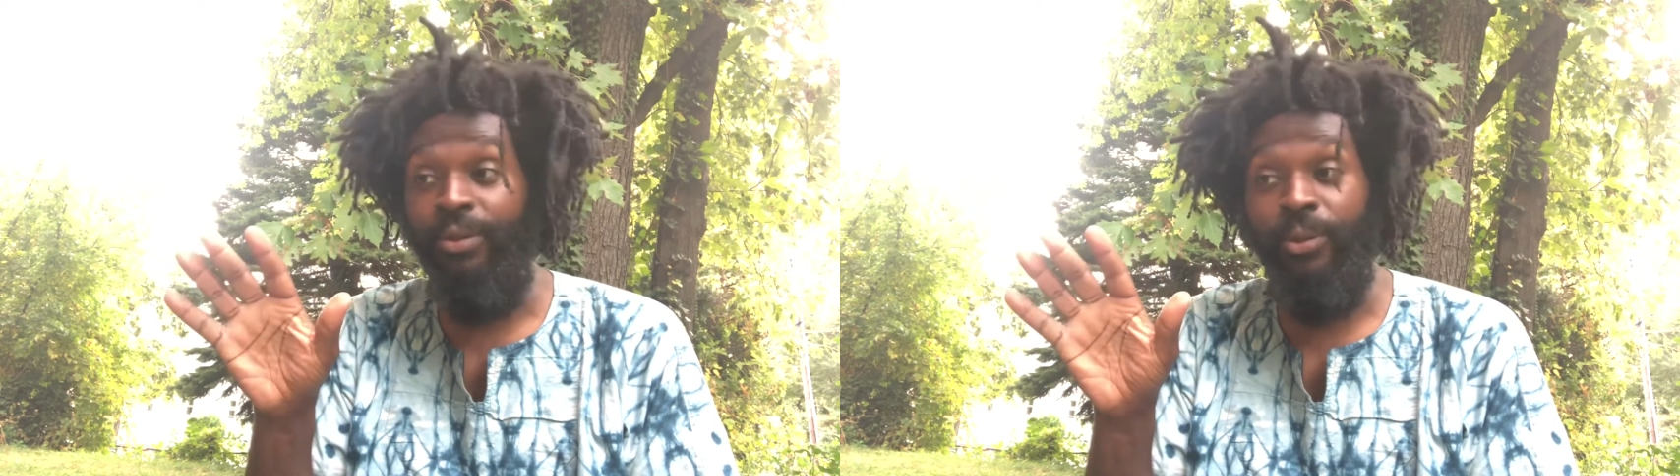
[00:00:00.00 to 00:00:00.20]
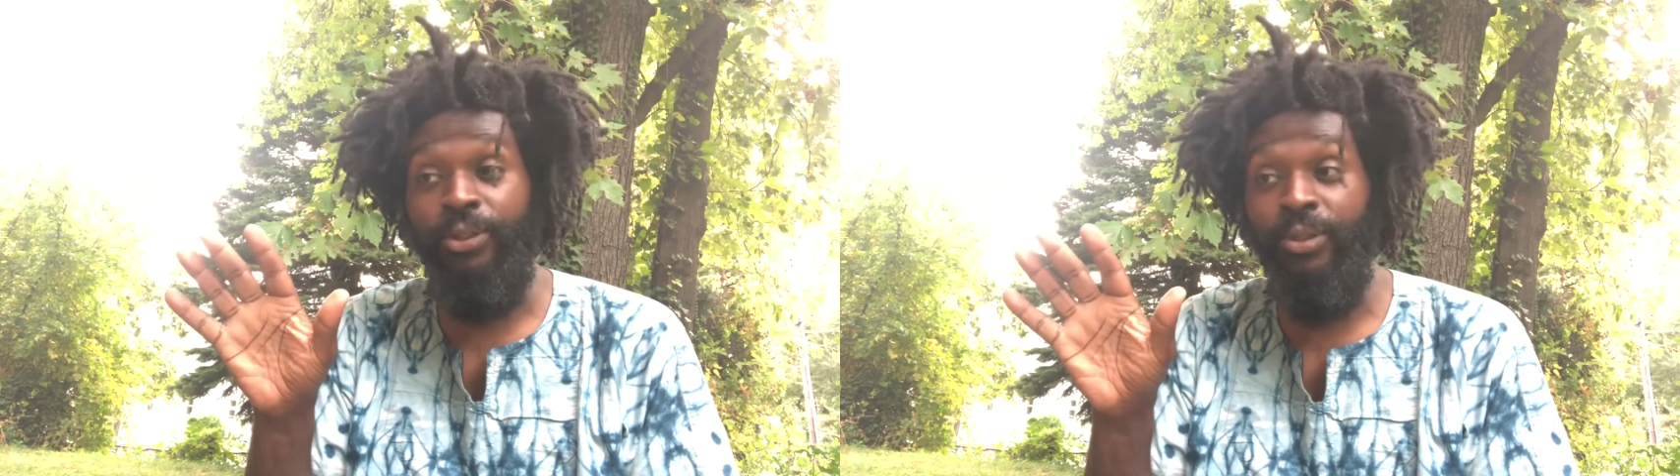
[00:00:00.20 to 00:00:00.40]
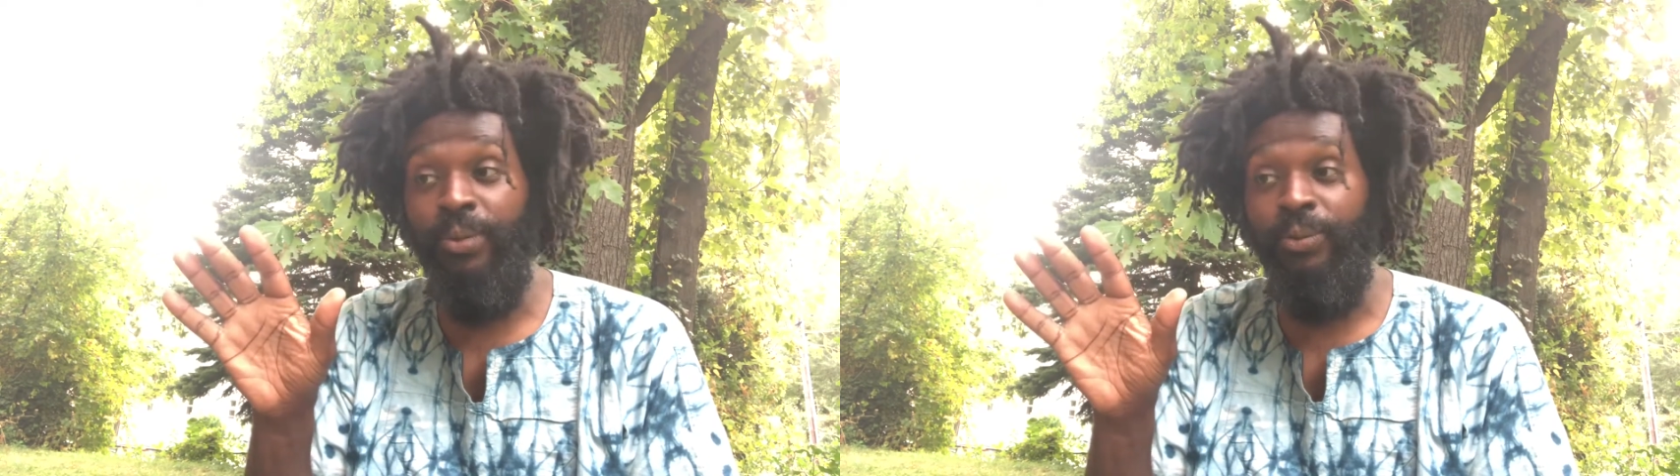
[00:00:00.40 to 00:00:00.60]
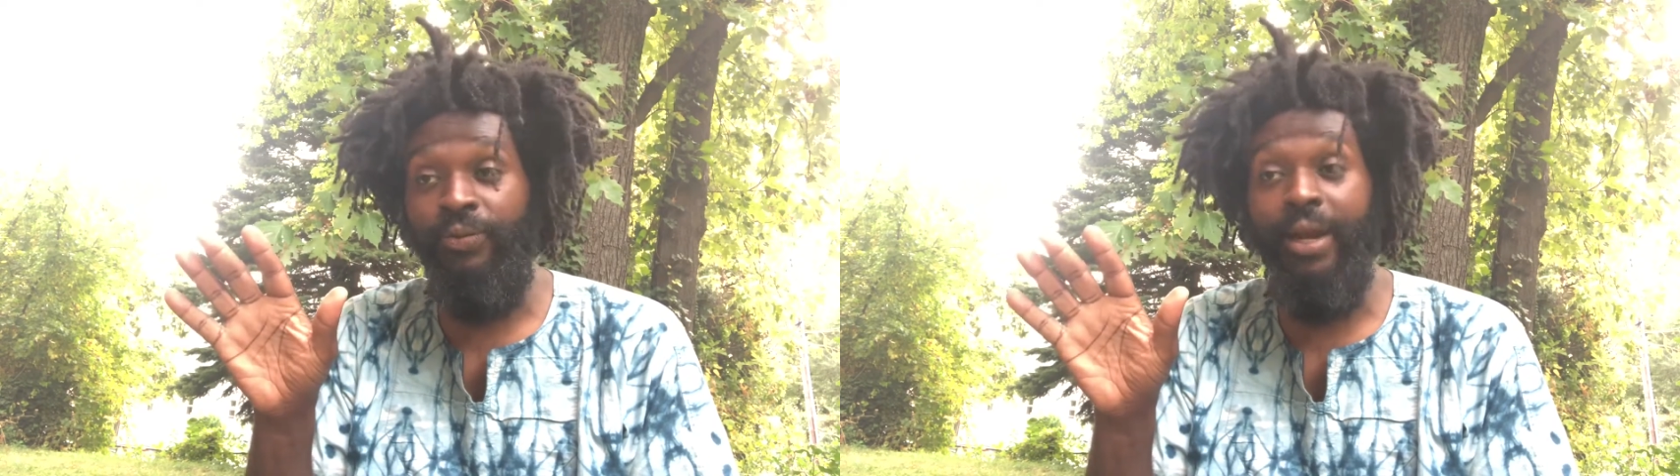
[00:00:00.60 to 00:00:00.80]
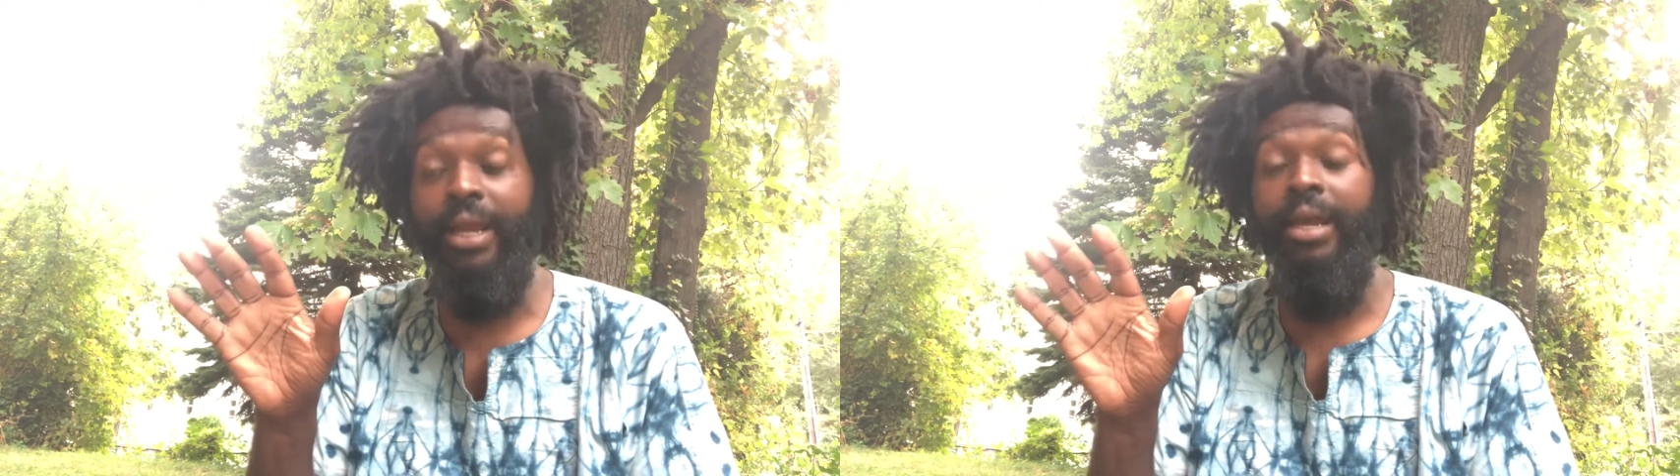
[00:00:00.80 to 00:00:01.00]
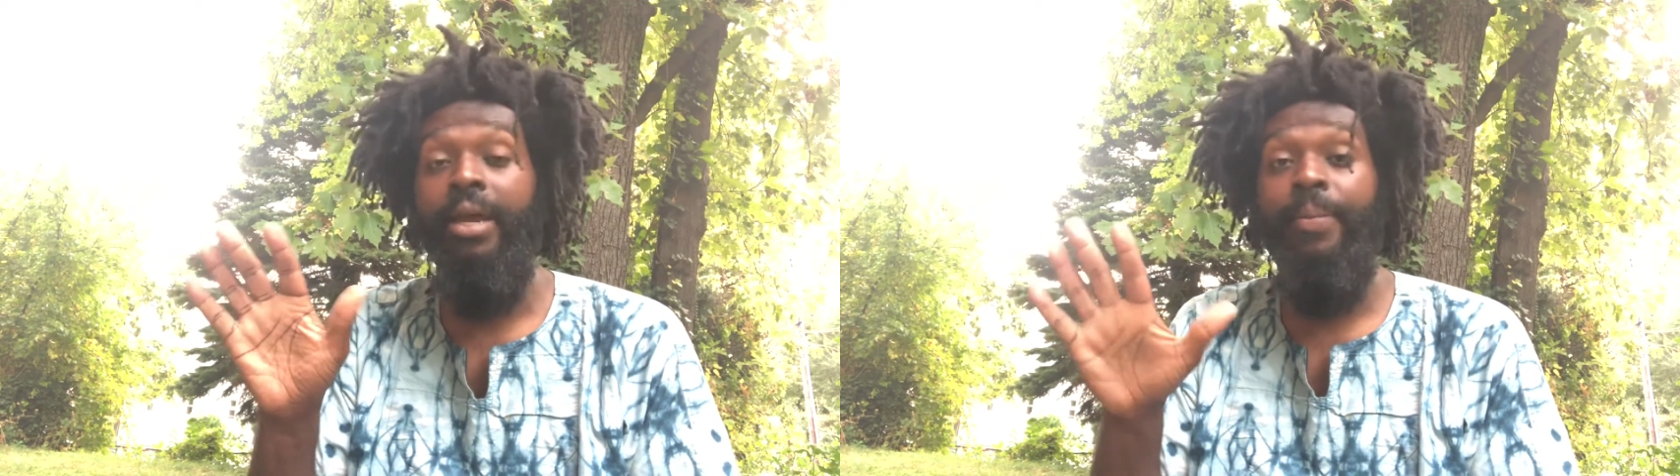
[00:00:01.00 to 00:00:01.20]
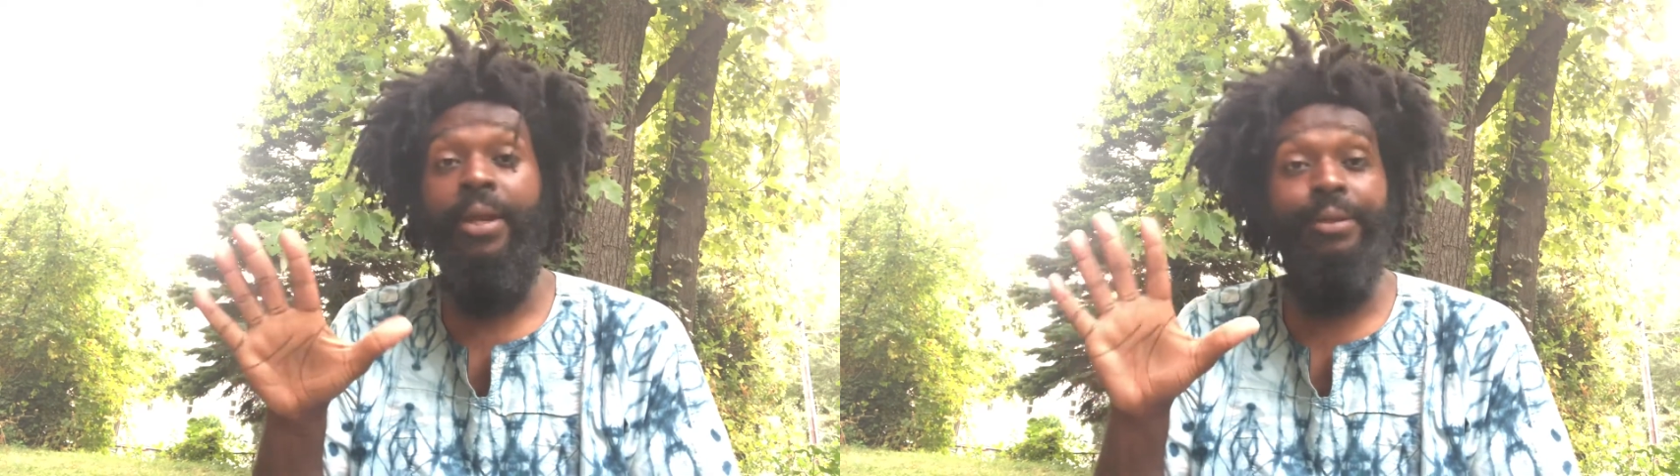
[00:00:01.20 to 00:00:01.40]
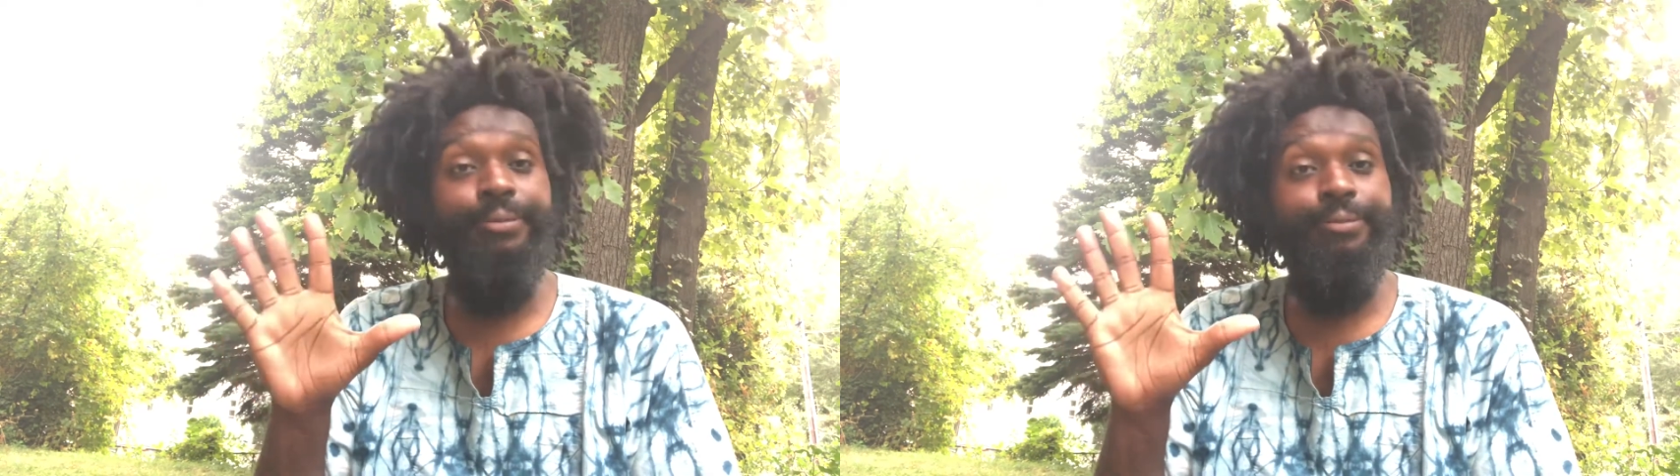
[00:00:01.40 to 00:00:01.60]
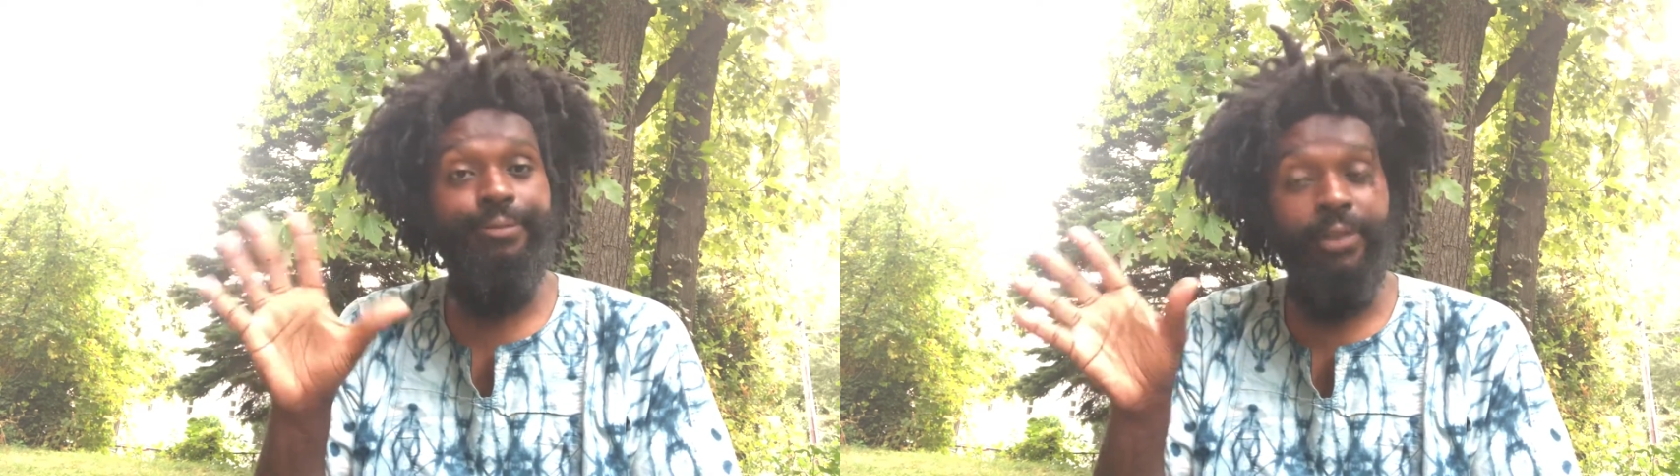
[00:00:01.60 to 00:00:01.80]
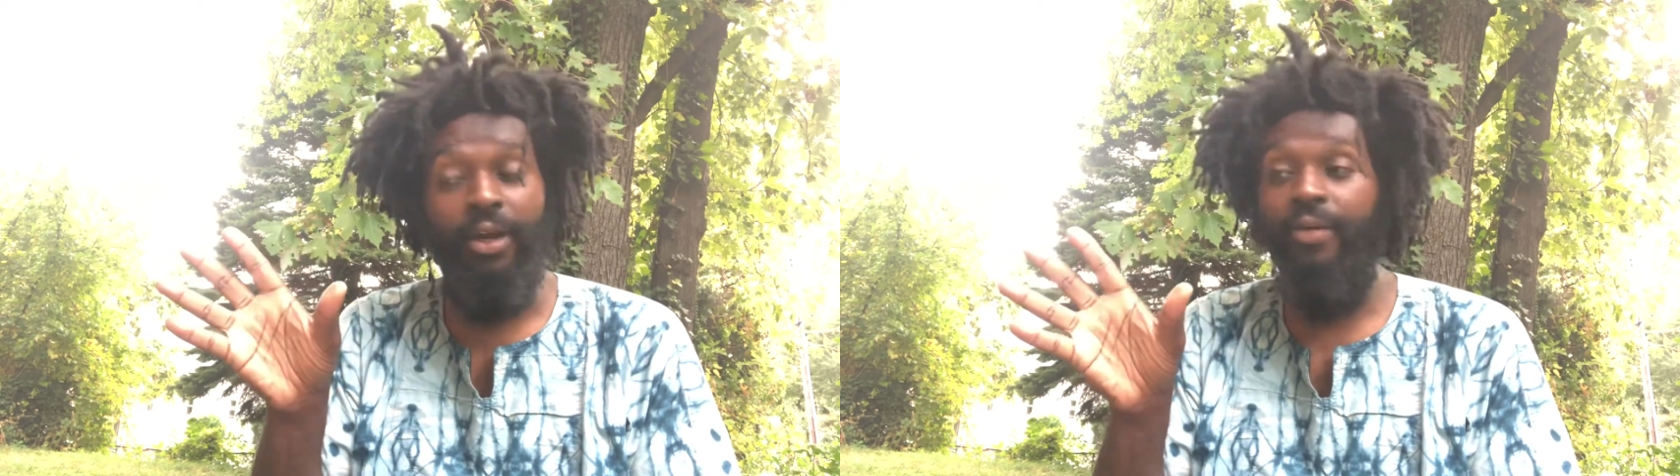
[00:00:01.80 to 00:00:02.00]
what you did was right, but
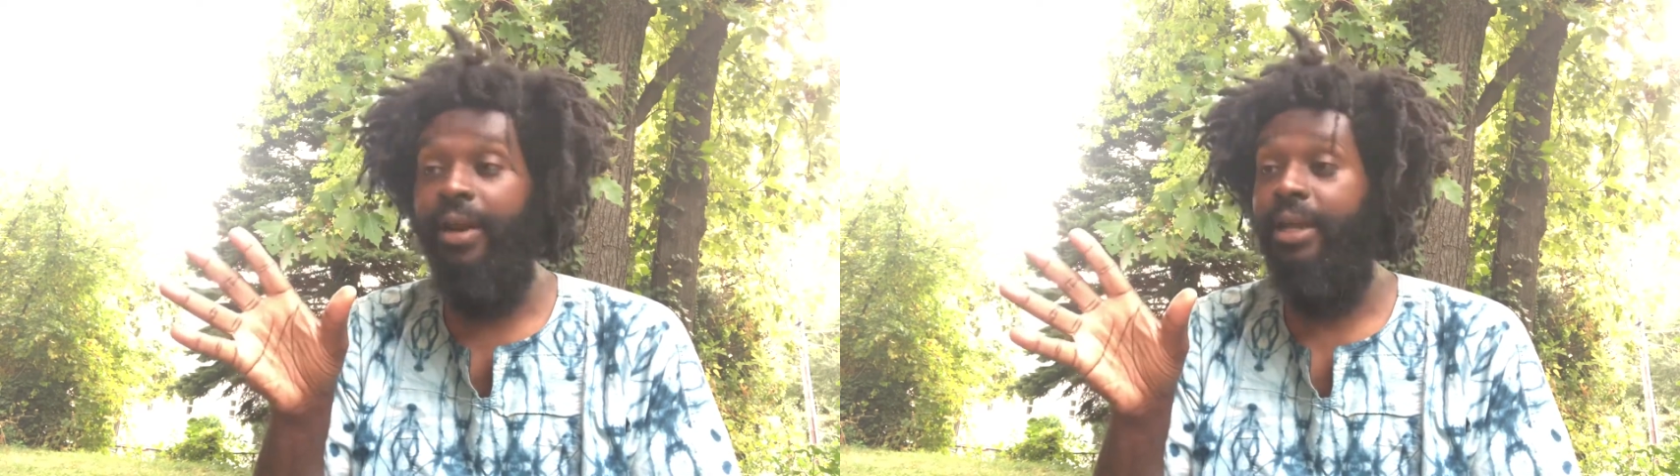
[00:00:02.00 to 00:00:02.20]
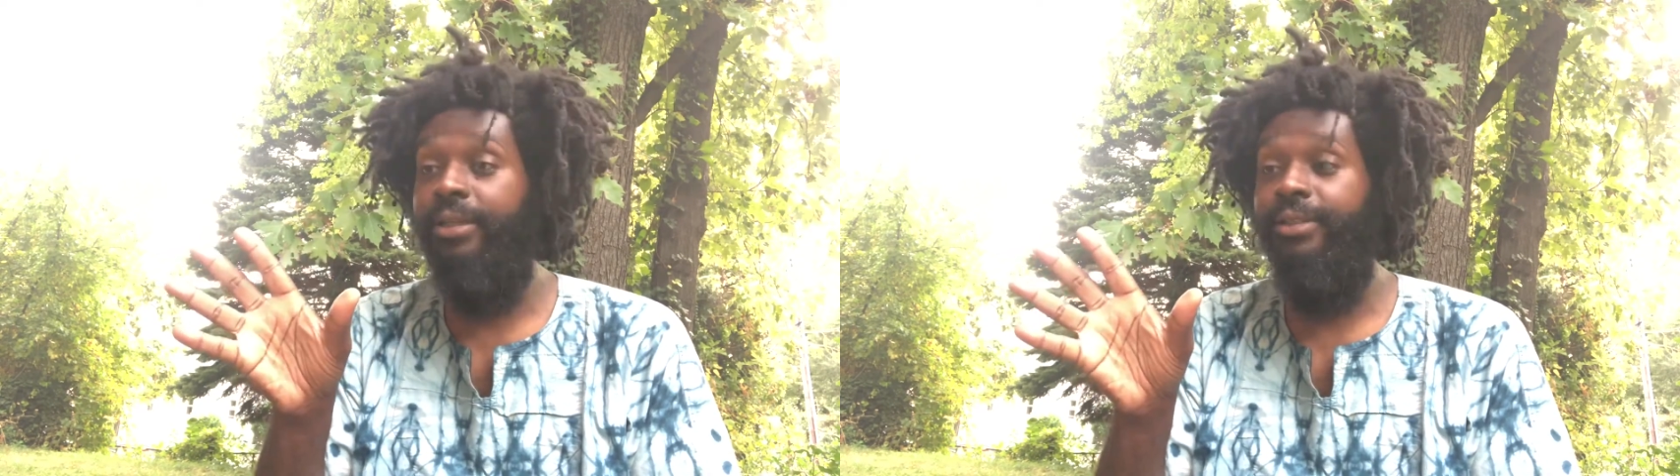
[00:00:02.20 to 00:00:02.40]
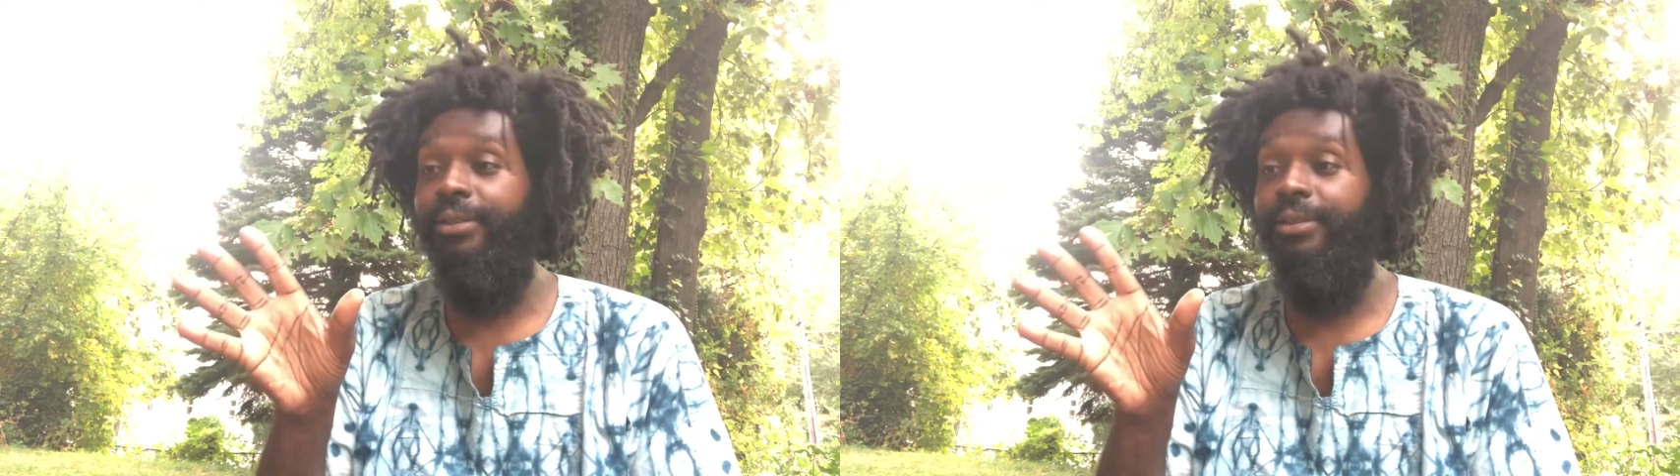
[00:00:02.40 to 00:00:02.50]
all right.